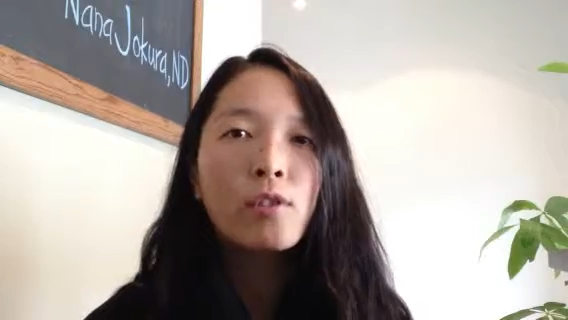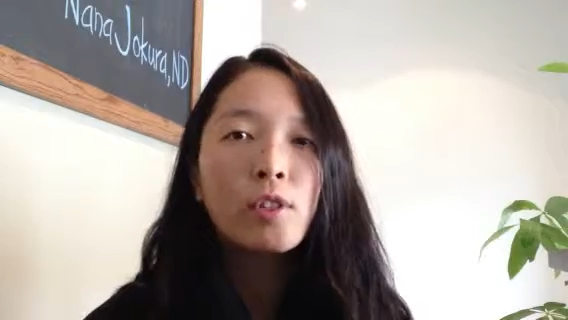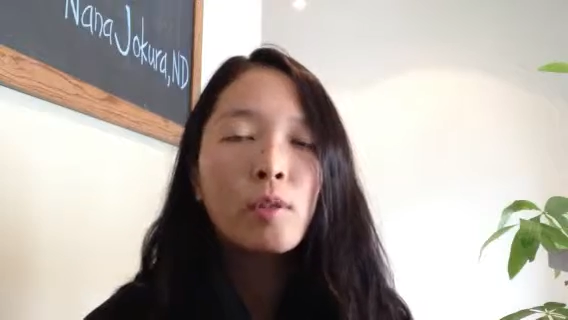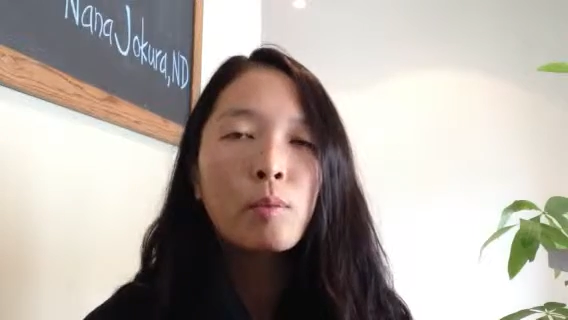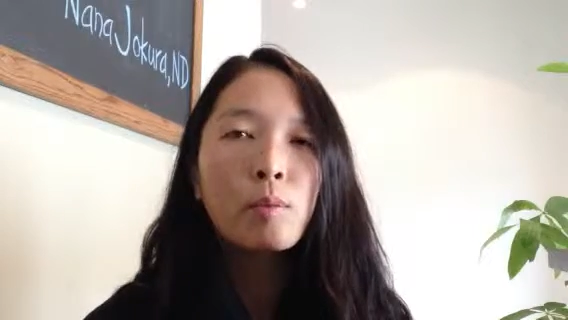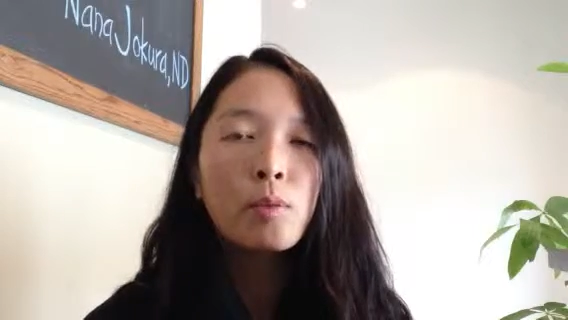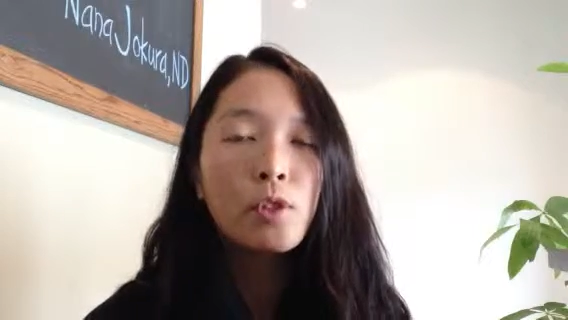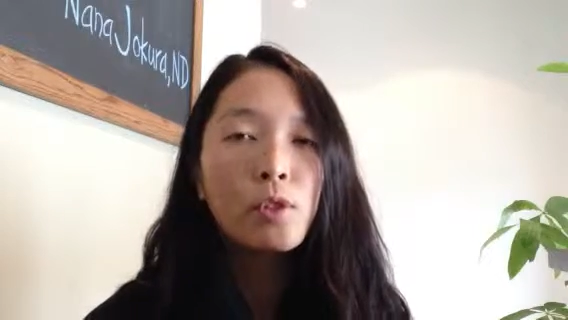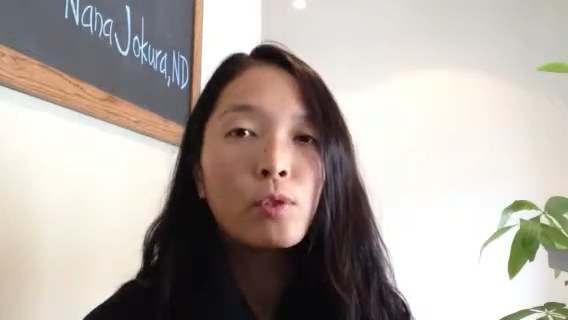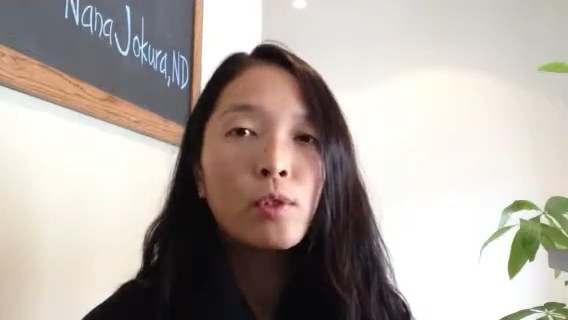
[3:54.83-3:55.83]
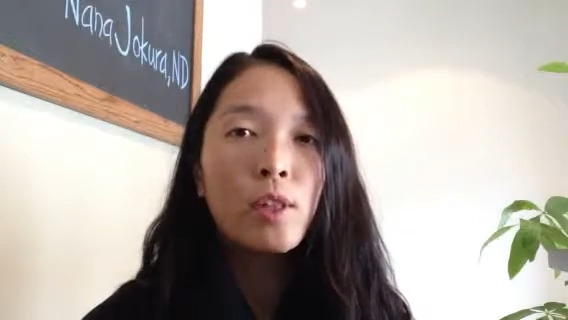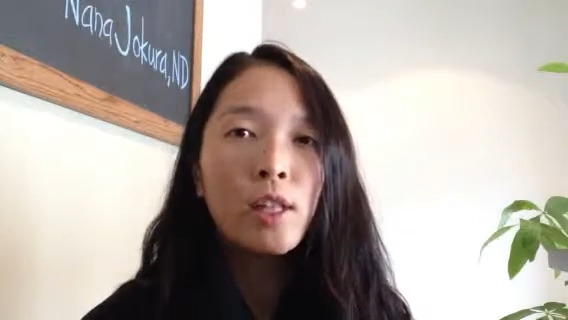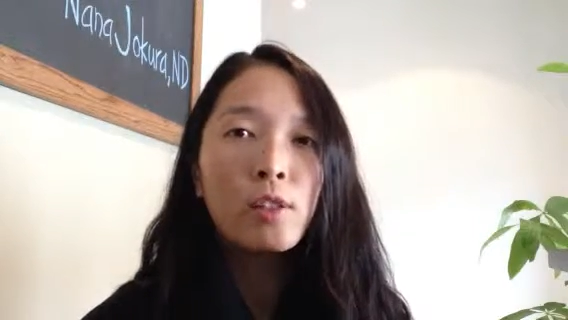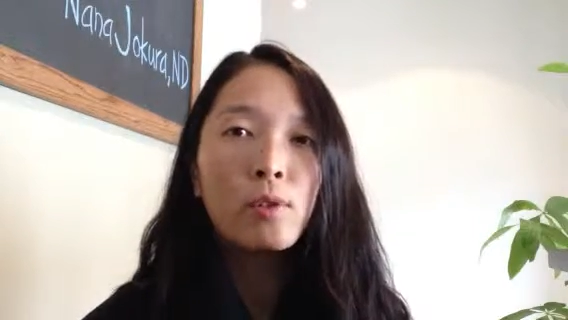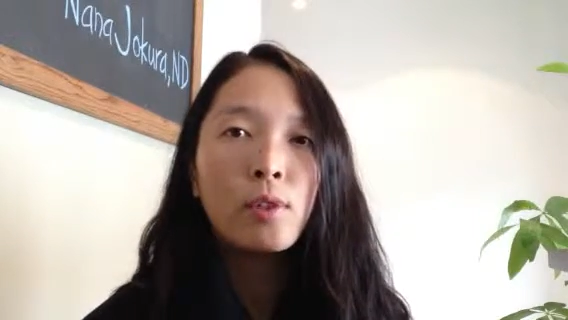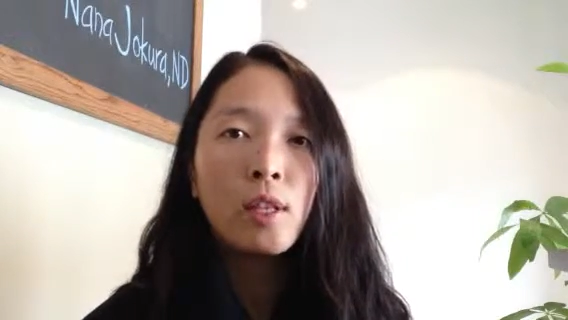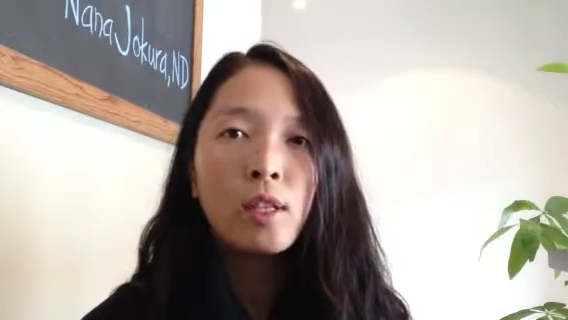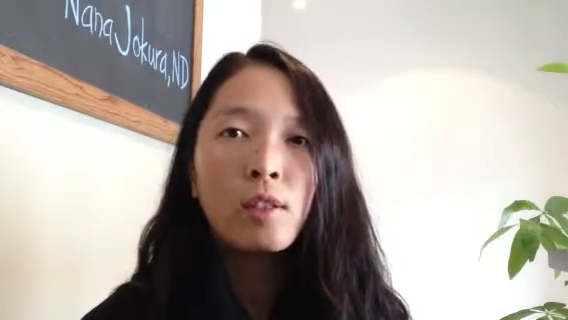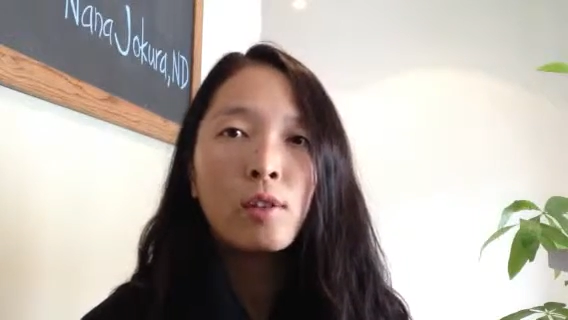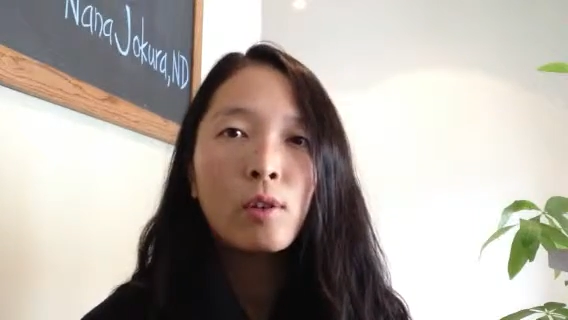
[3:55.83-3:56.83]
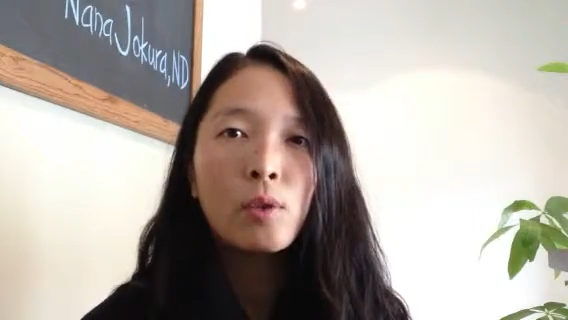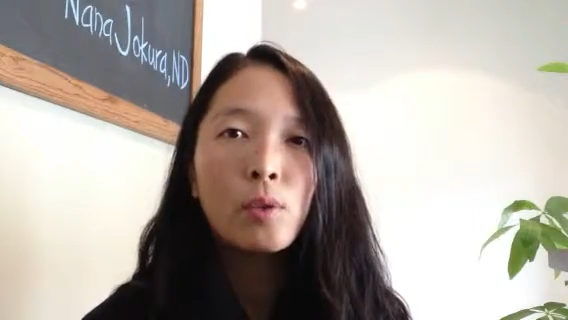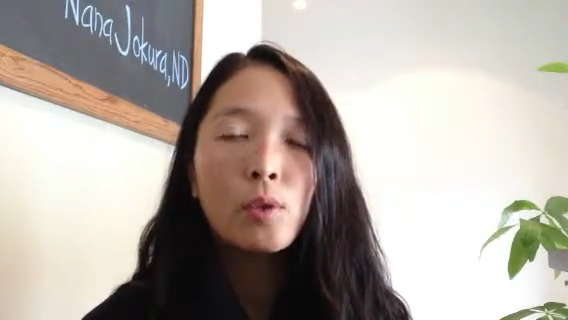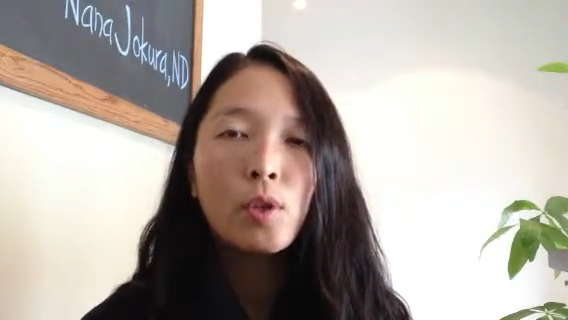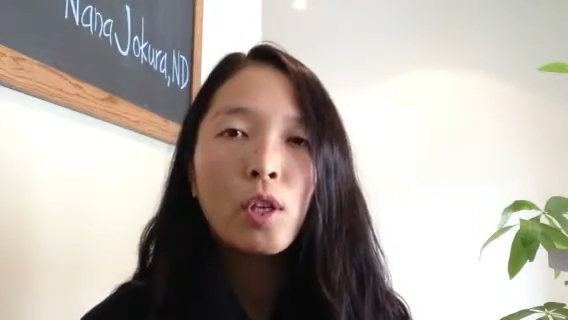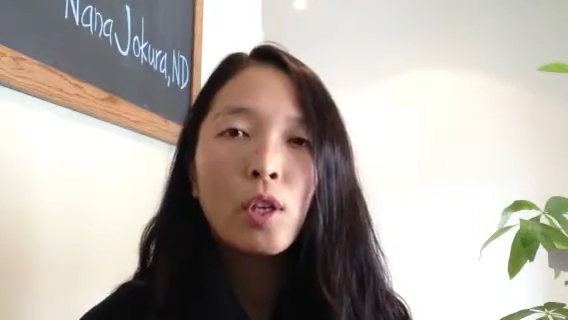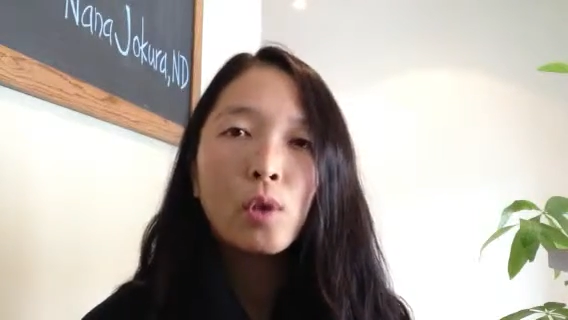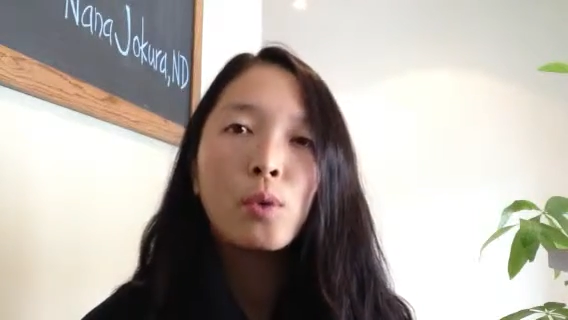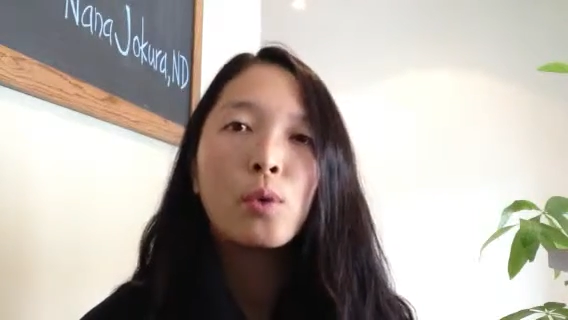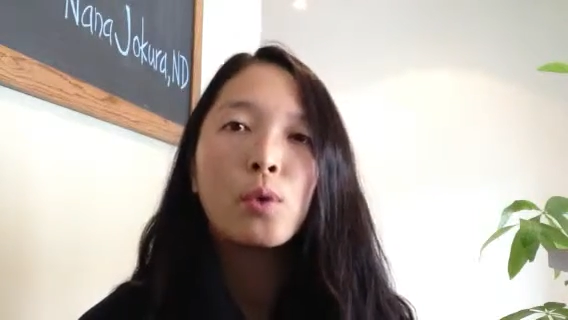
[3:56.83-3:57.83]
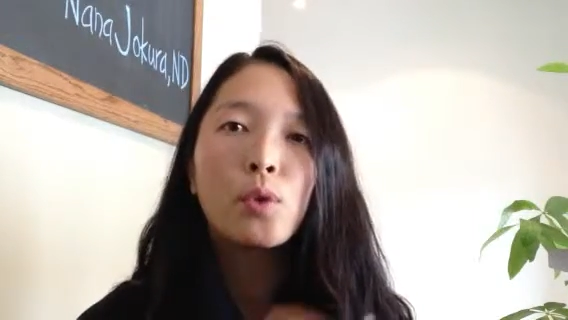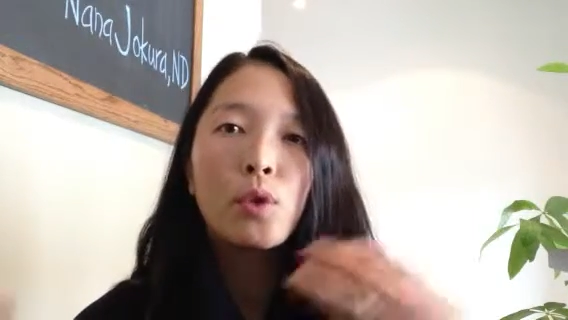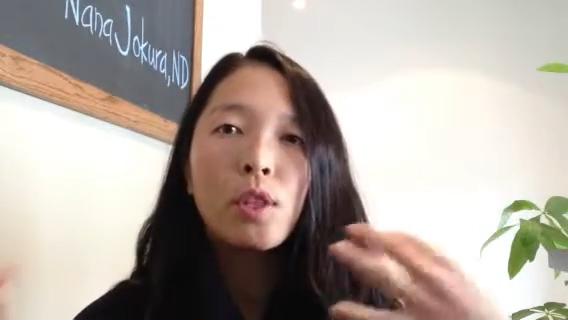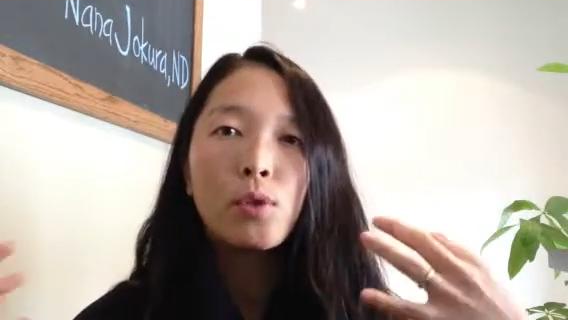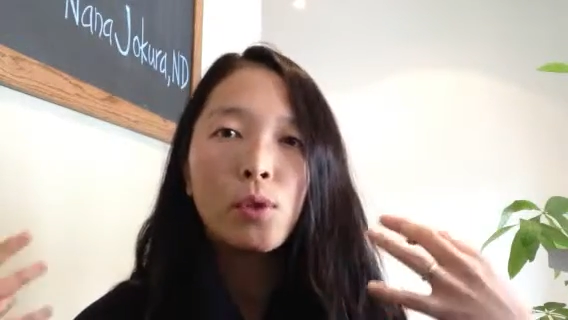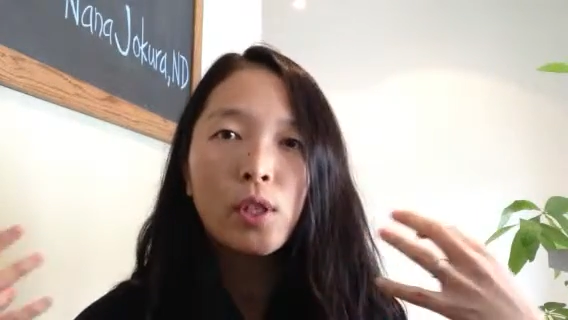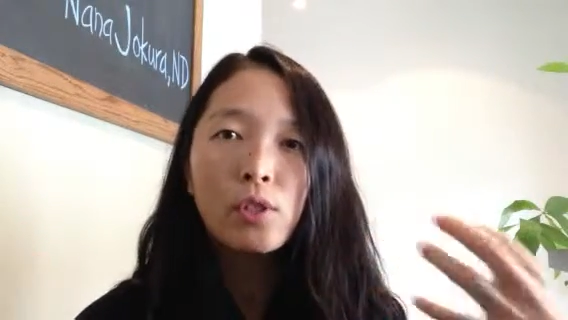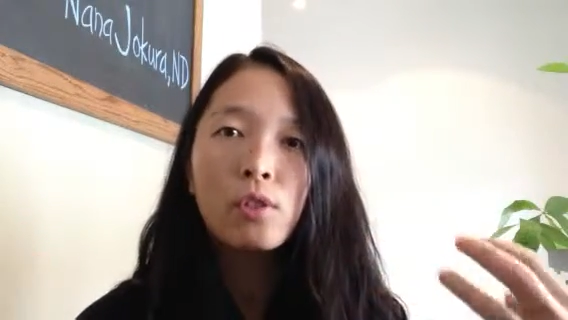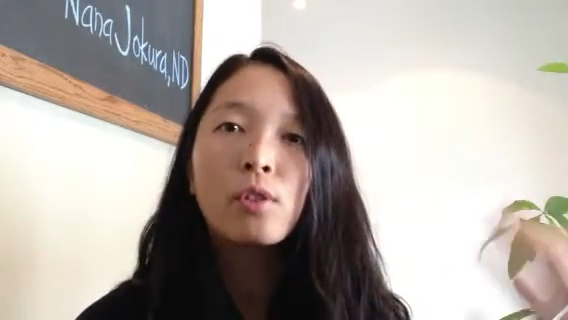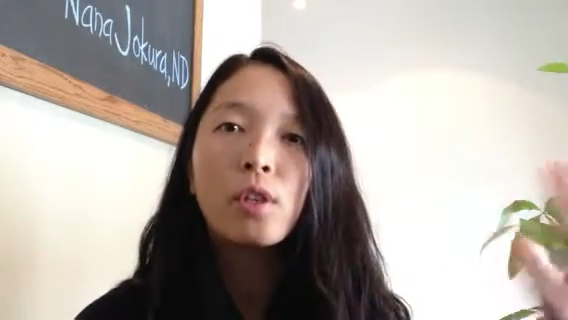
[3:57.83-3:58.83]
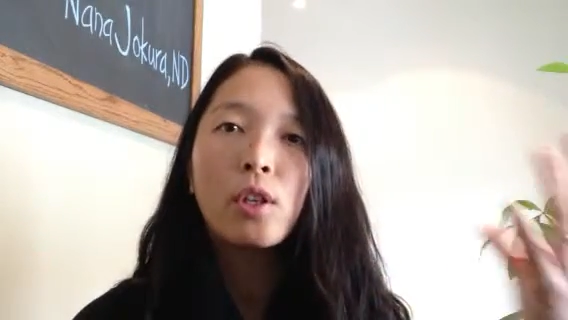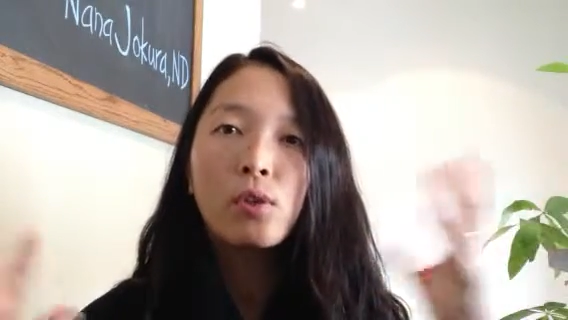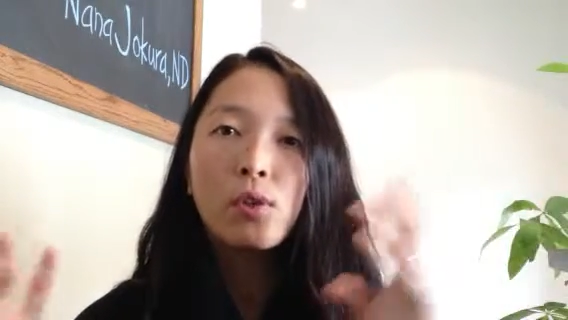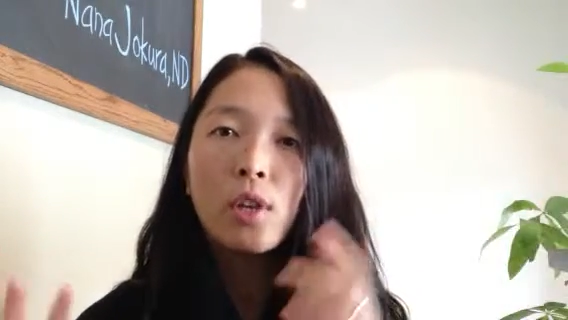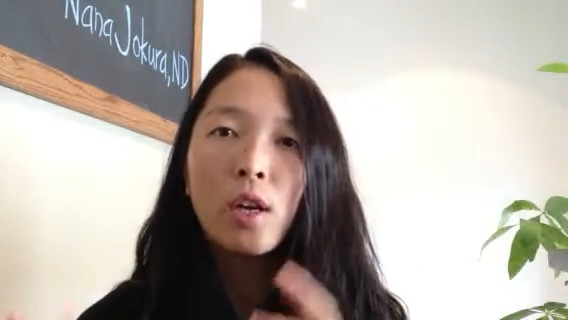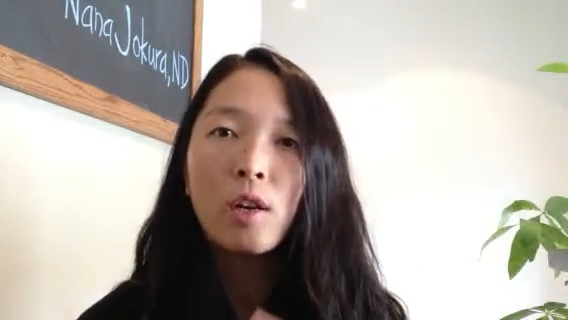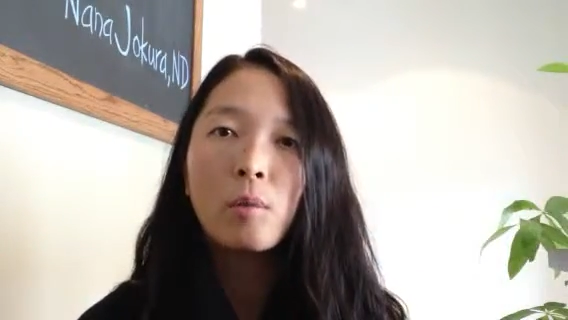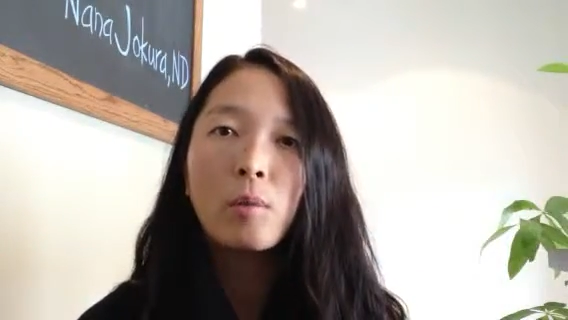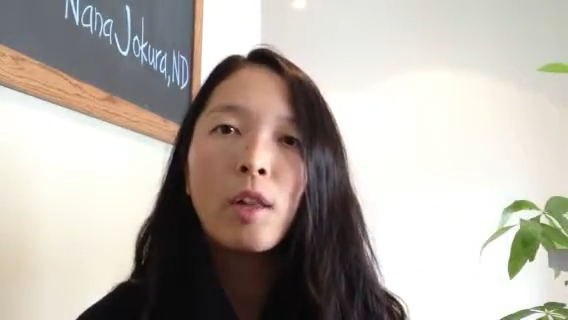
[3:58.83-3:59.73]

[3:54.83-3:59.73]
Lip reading: For some children, they do need those cues, those external cues, to help